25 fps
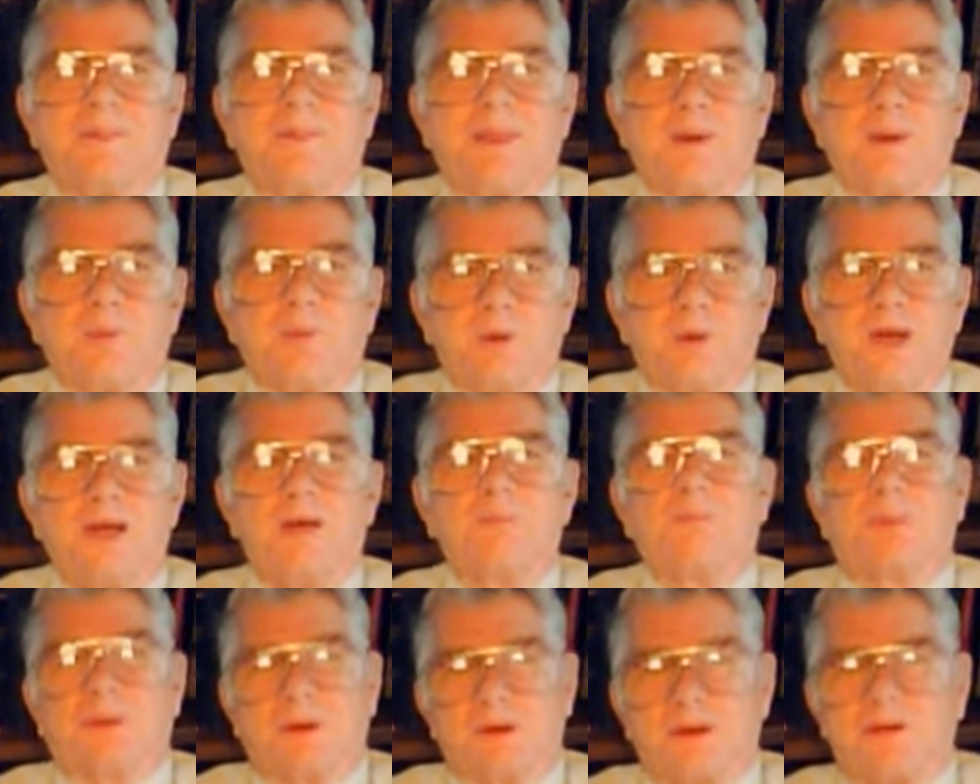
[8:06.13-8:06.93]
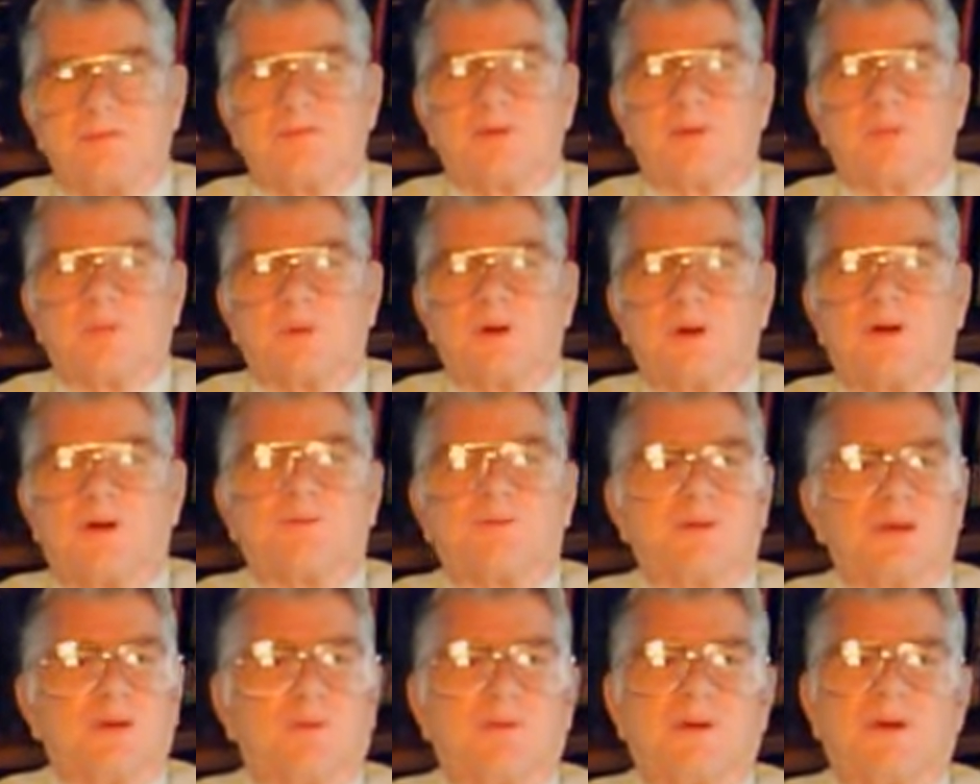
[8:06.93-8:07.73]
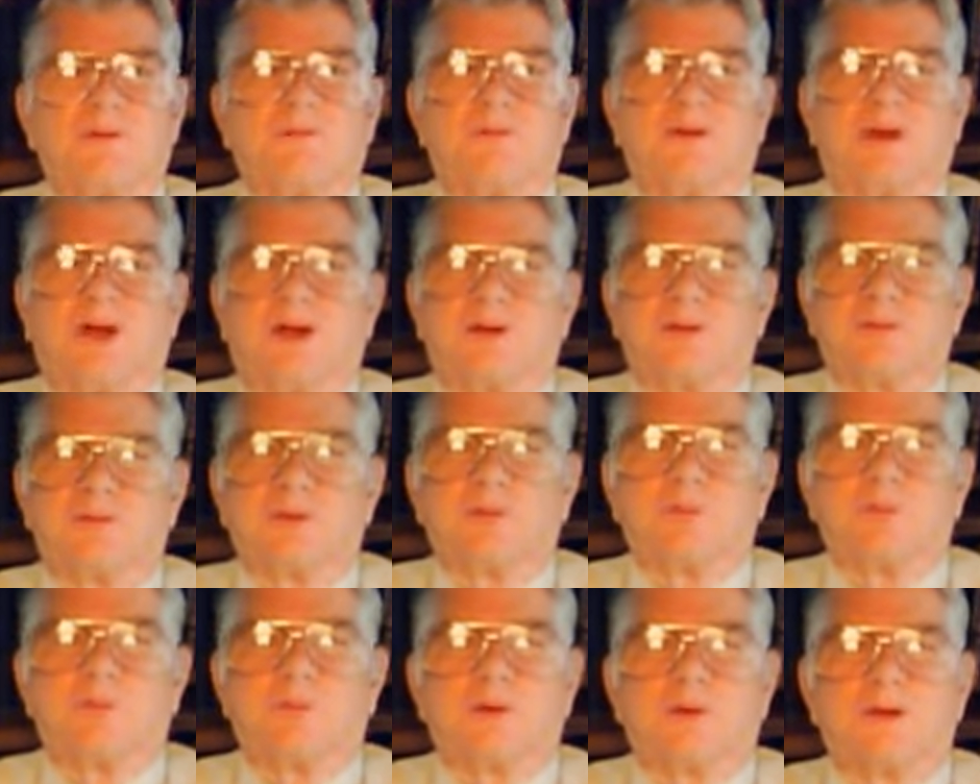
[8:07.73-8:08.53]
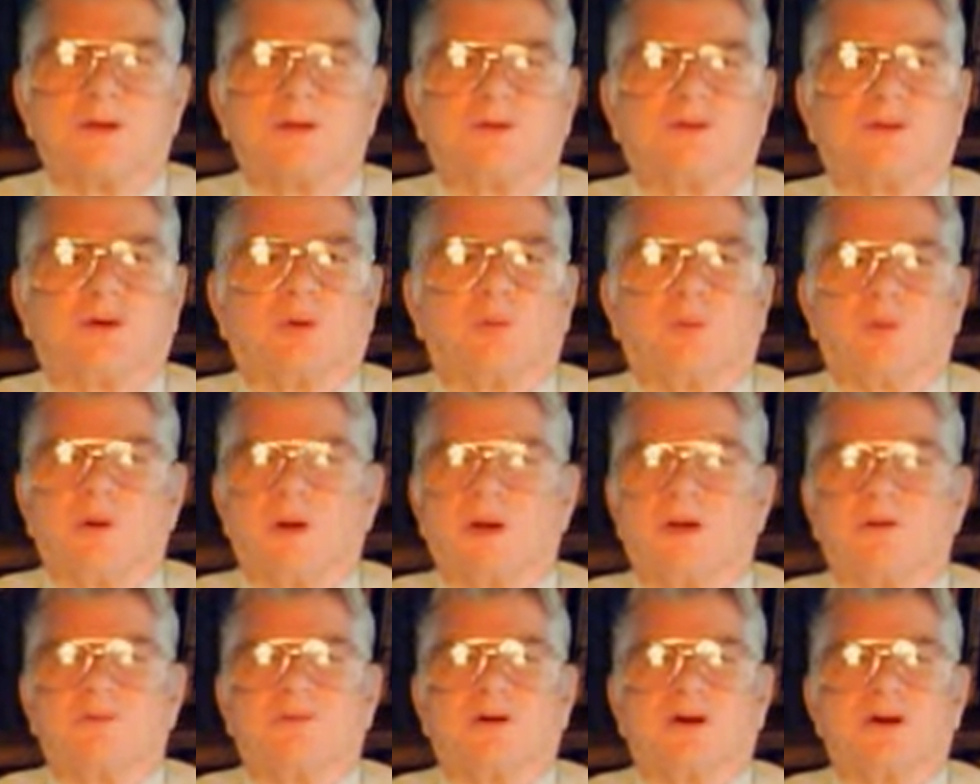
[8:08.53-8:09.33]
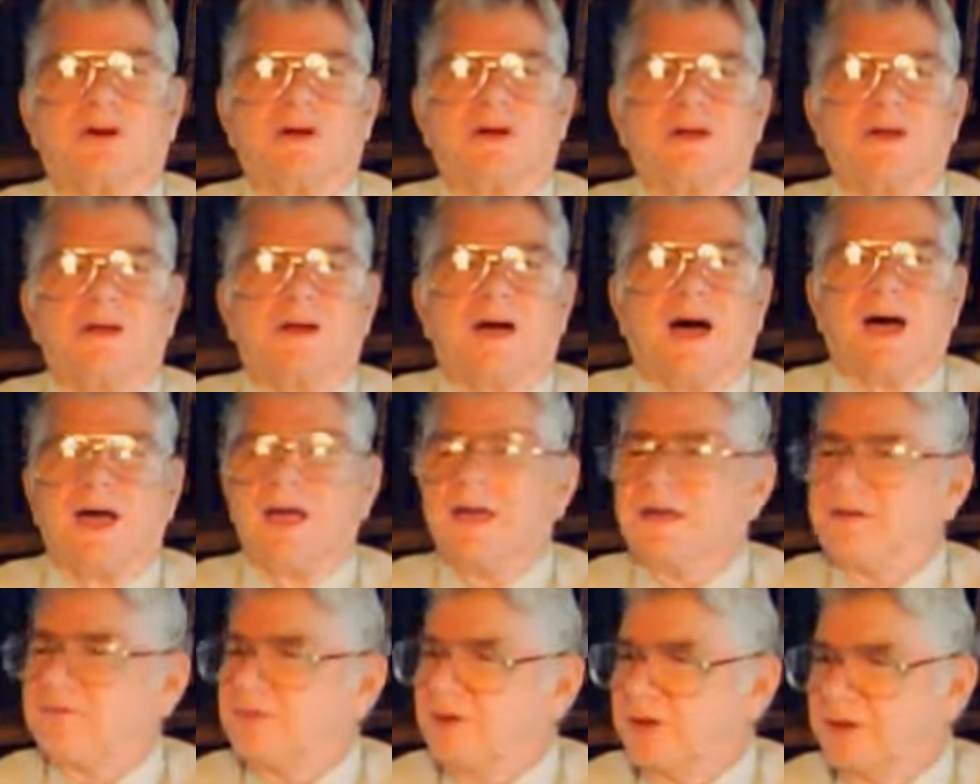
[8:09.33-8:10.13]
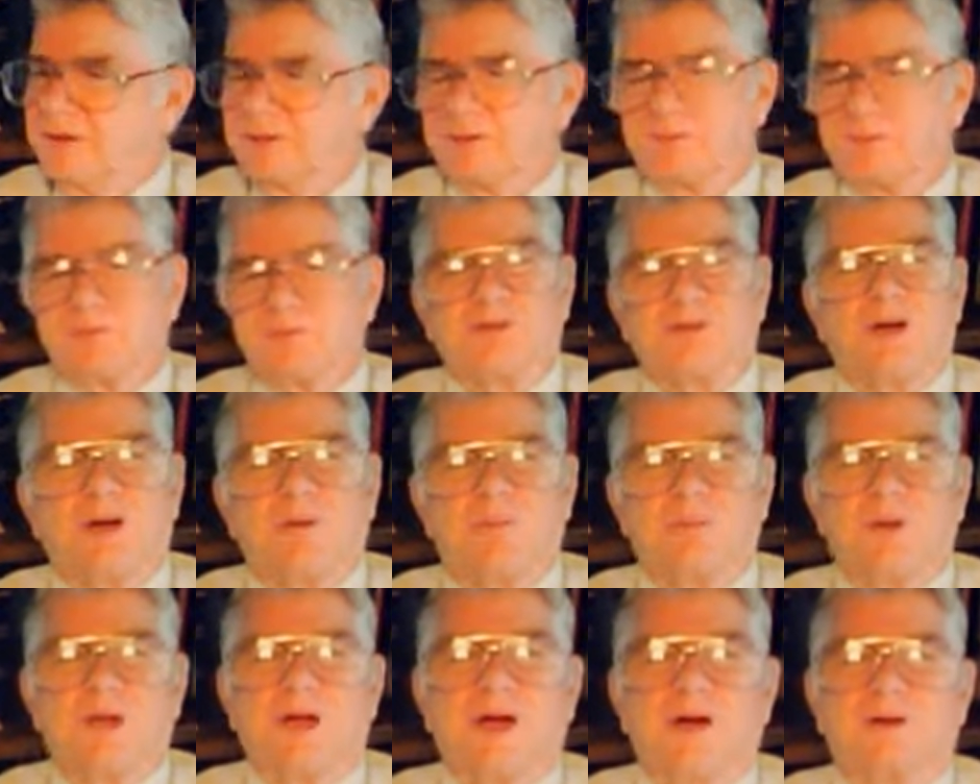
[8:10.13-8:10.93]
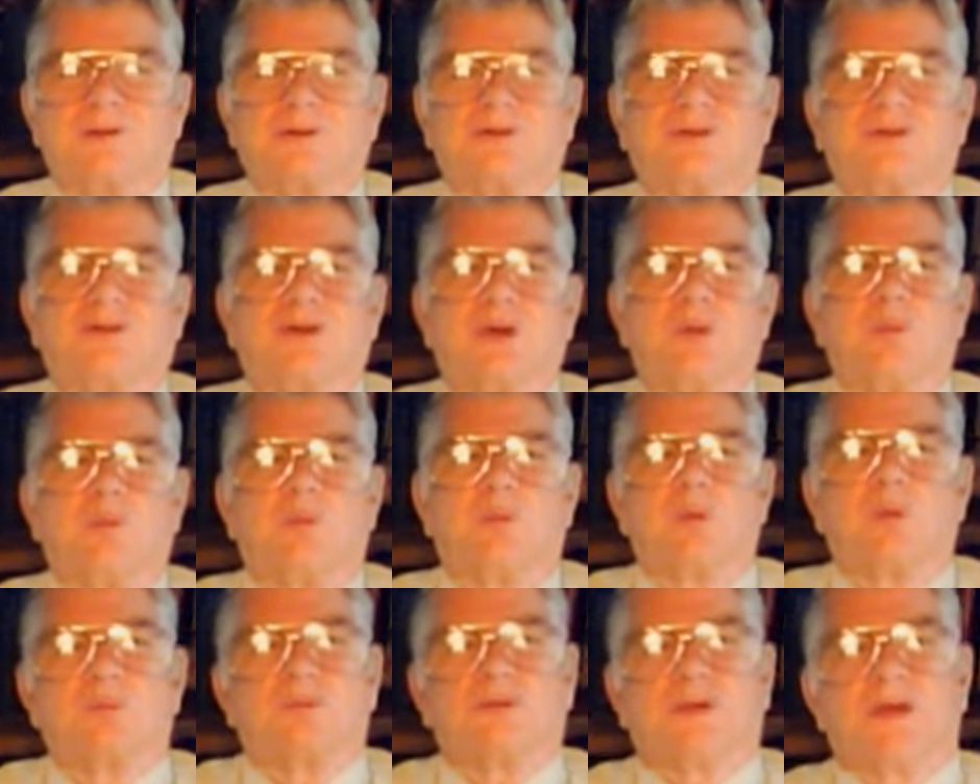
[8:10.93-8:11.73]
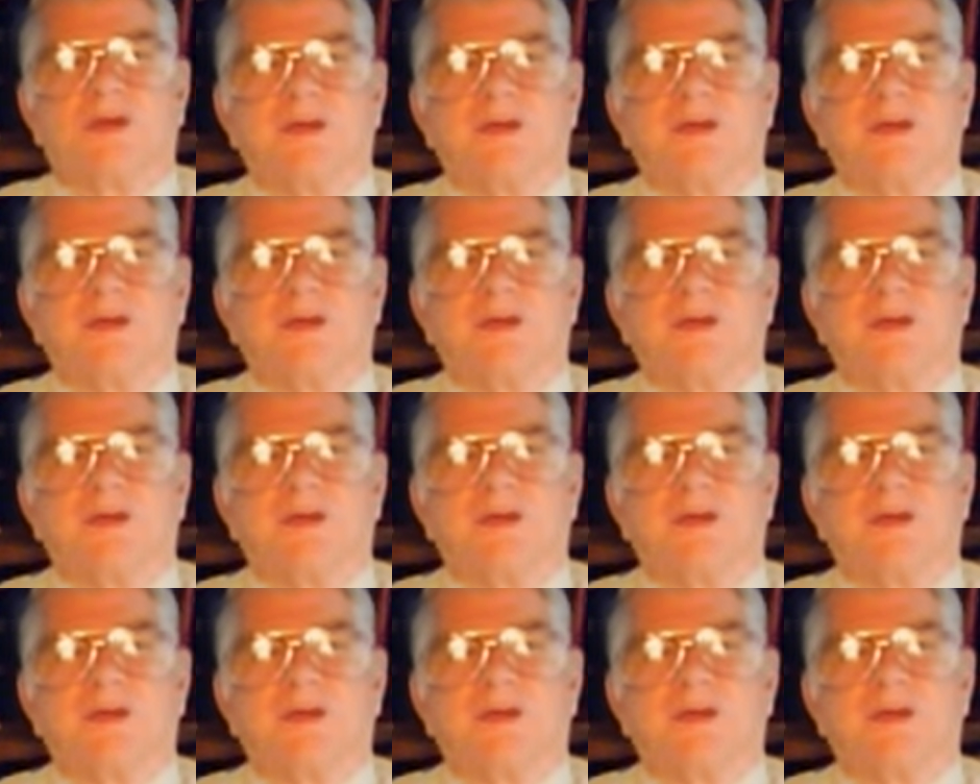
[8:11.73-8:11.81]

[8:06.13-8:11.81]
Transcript: They were happy living wherever they were living, under a bridge or wherever. I have had them tell me how to stay warm.